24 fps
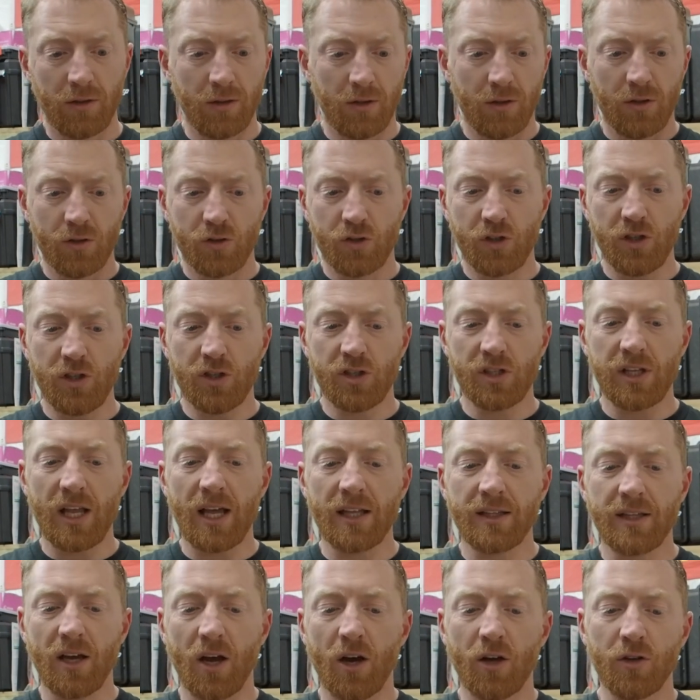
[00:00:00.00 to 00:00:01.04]
So you
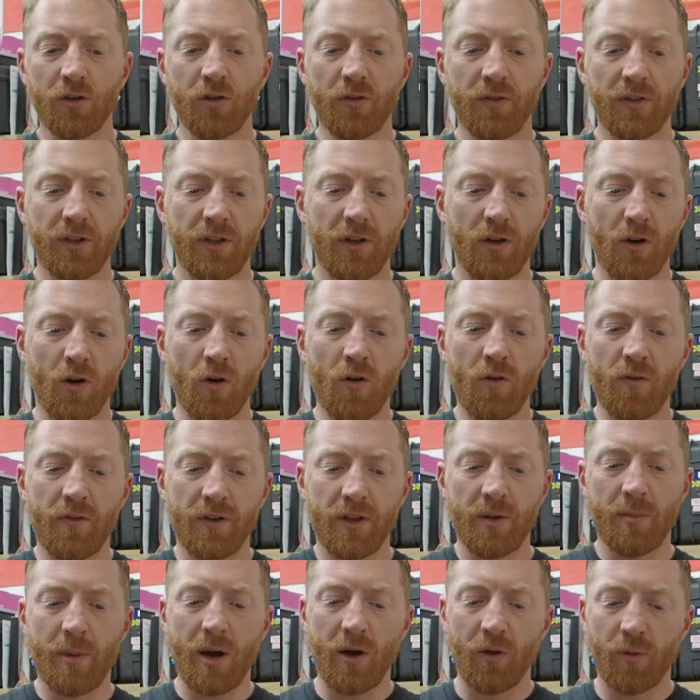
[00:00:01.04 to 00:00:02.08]
slide that on over the, over
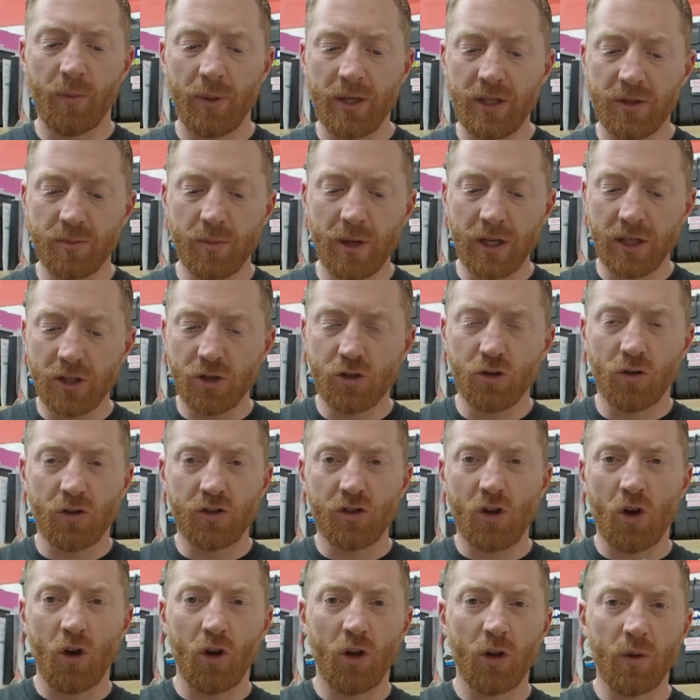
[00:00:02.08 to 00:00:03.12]
the mouthpiece making sure it's
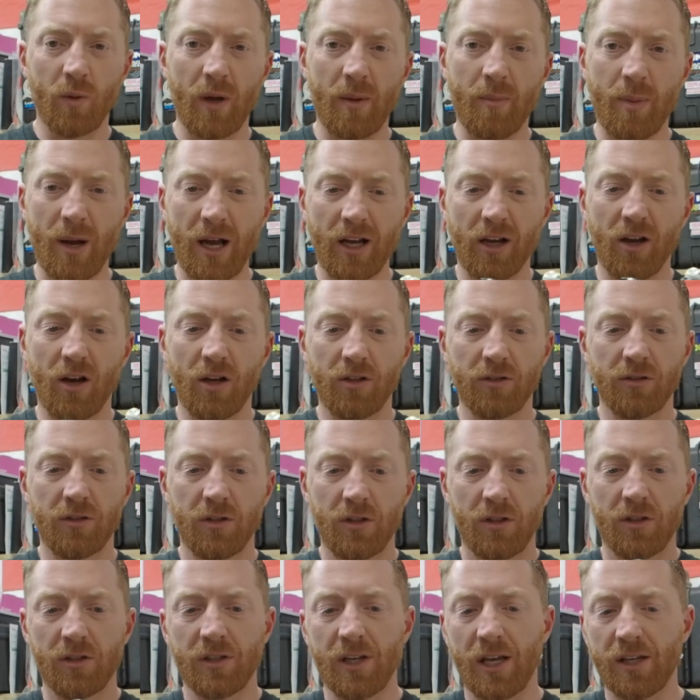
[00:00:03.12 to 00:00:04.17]
all the way back on,
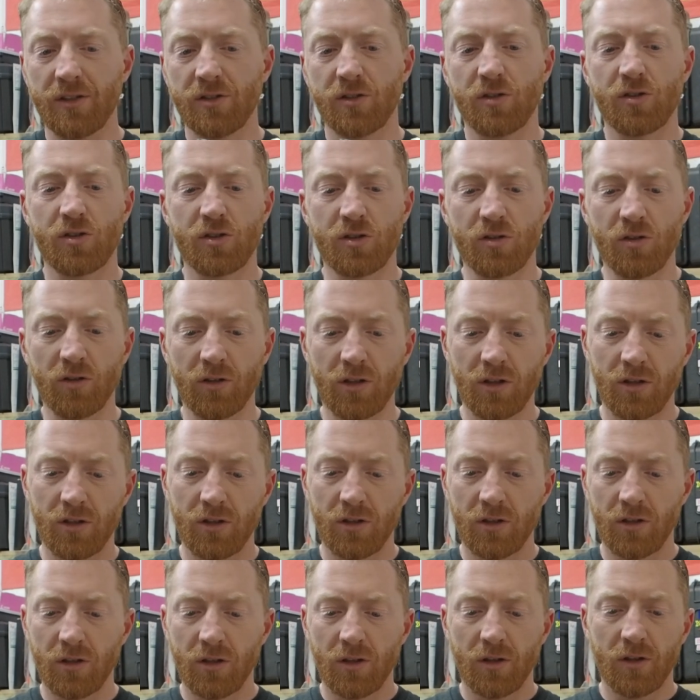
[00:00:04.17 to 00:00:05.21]
nice and snug.
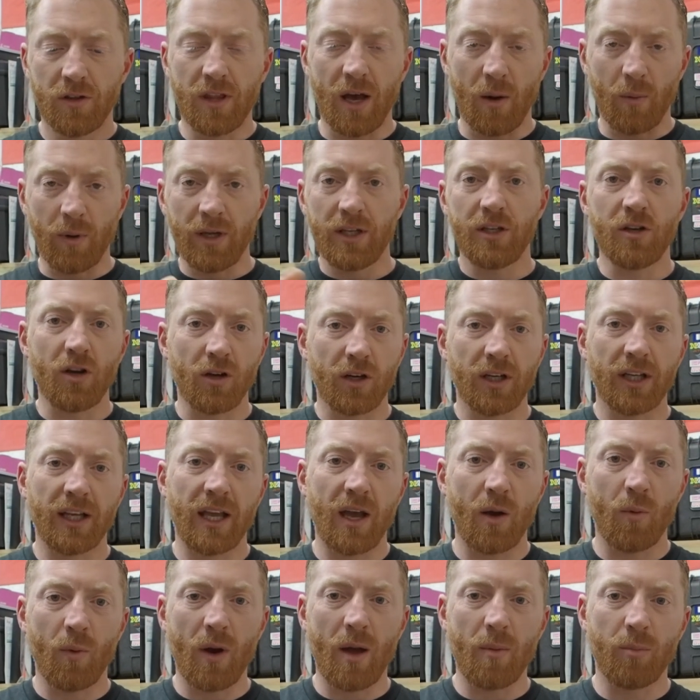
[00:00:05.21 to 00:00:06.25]
That way you're not going to get
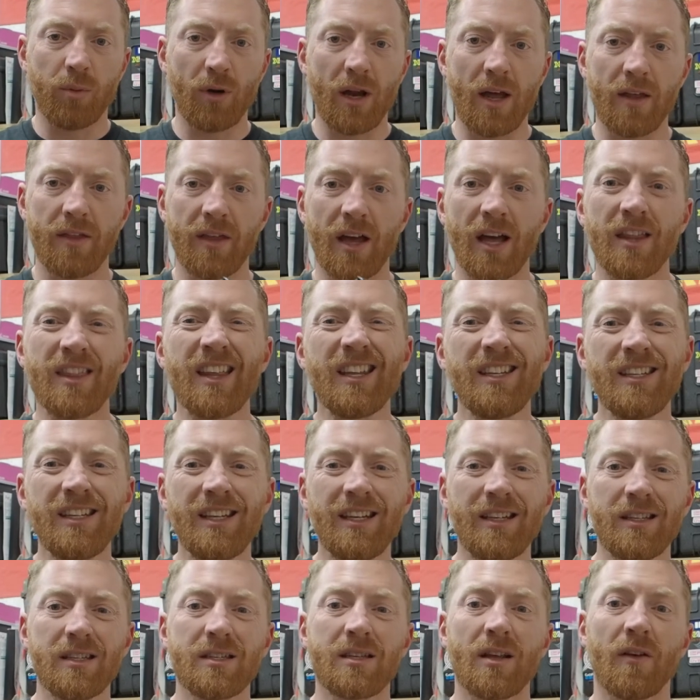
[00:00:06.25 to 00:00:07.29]
a wet breath. And then you
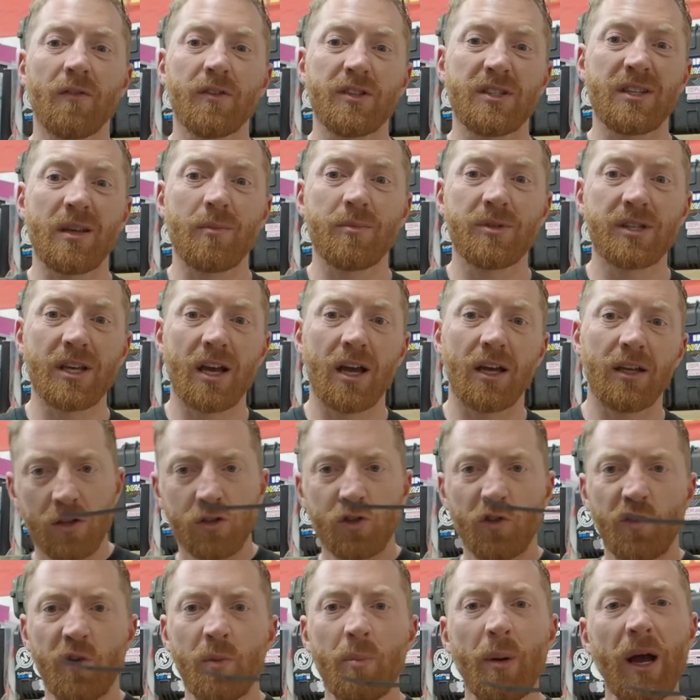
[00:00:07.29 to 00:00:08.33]
need yourself a zip tie. So
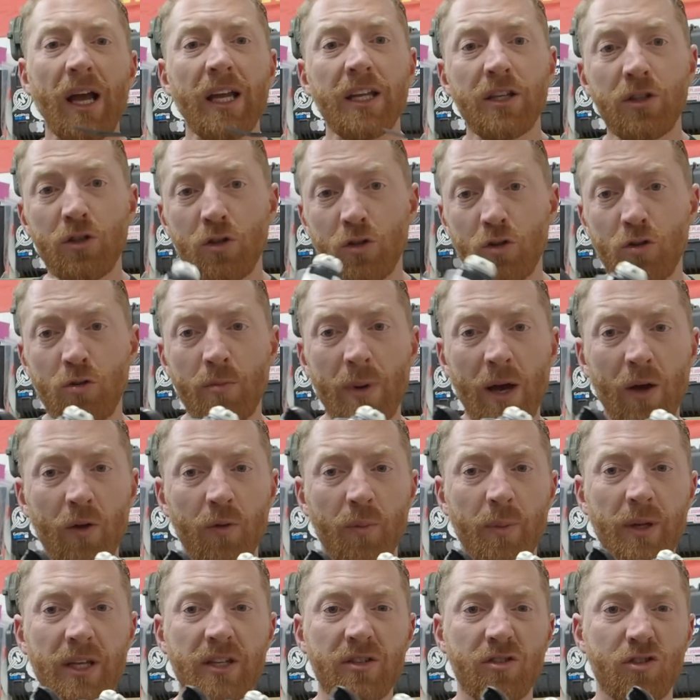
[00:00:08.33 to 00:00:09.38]
if you buy a new
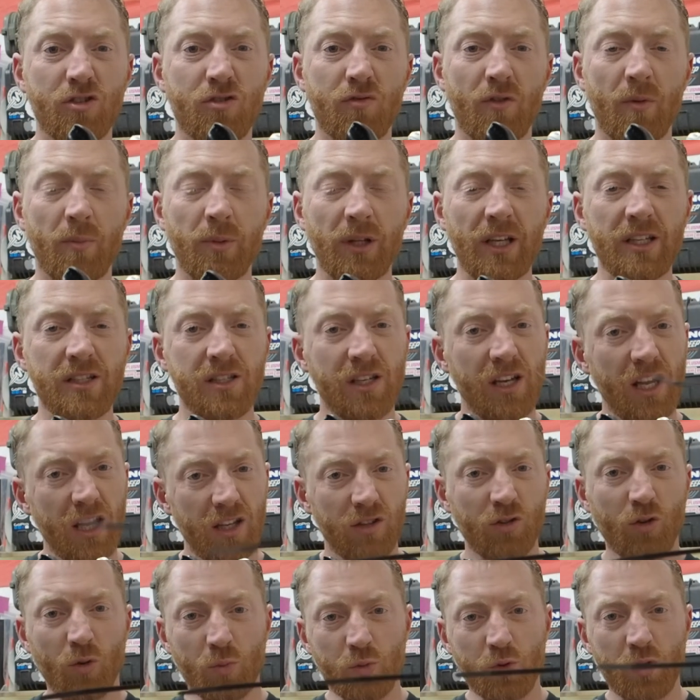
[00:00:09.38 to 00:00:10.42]
mouthpiece because you're replacing it,
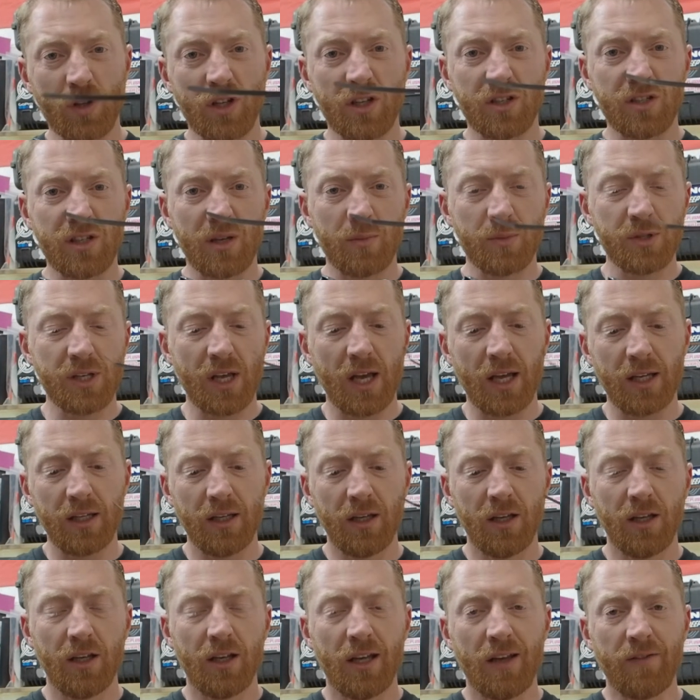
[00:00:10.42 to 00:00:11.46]
comes with a zip tie.
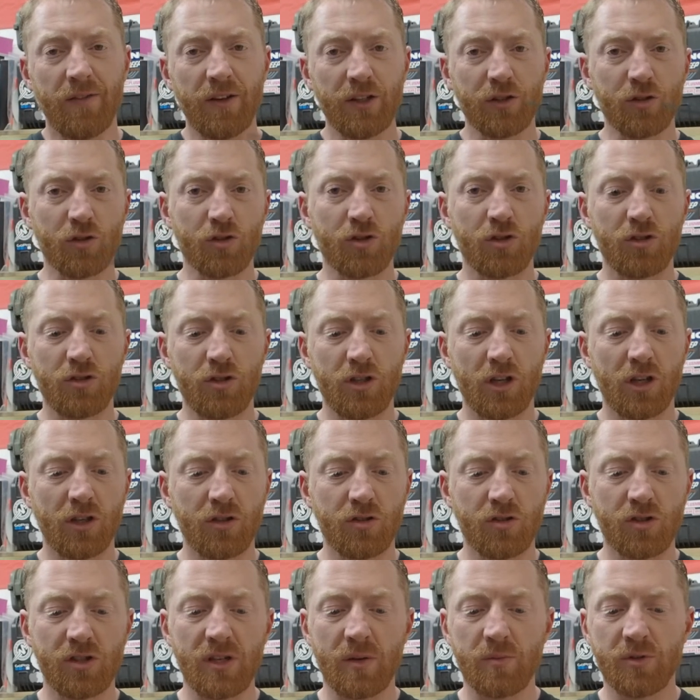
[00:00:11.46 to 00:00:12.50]
If it doesn't, you can
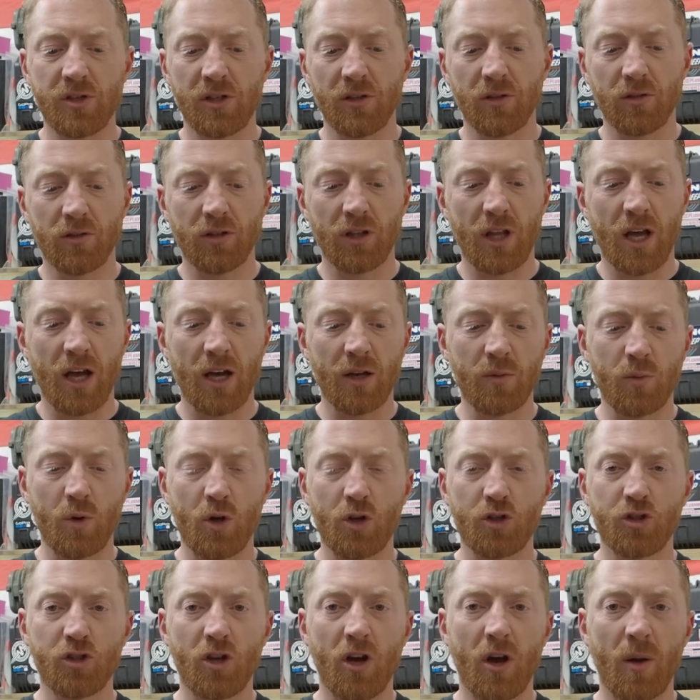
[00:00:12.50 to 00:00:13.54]
just nip to your local hardware
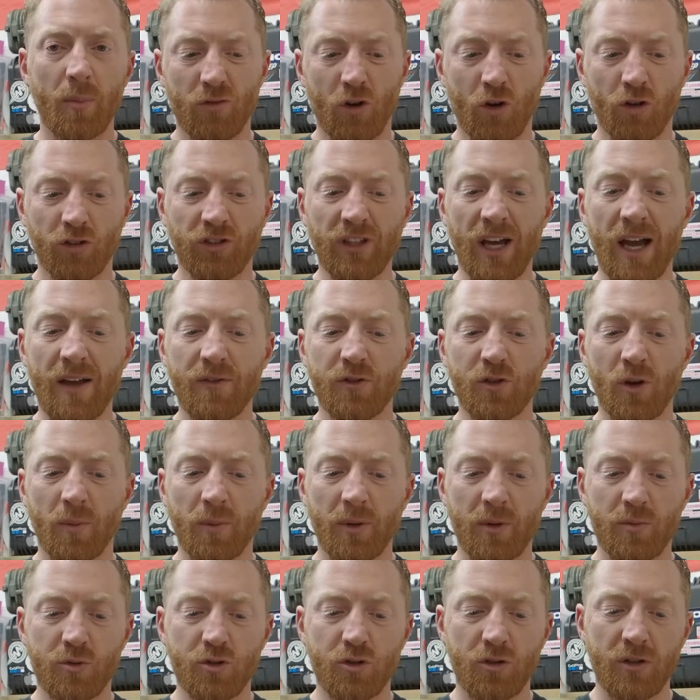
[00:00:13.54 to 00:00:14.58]
shop or dive shop
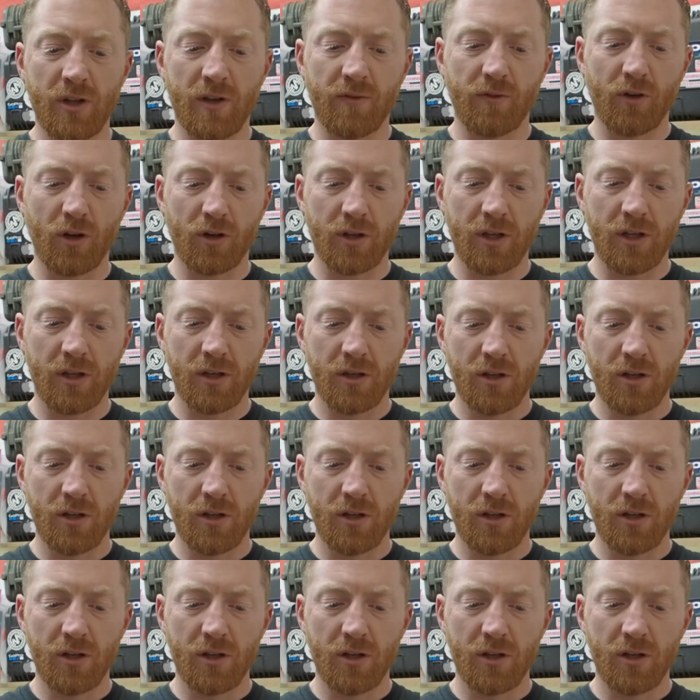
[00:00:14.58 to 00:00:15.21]
and I'm sure they've got it.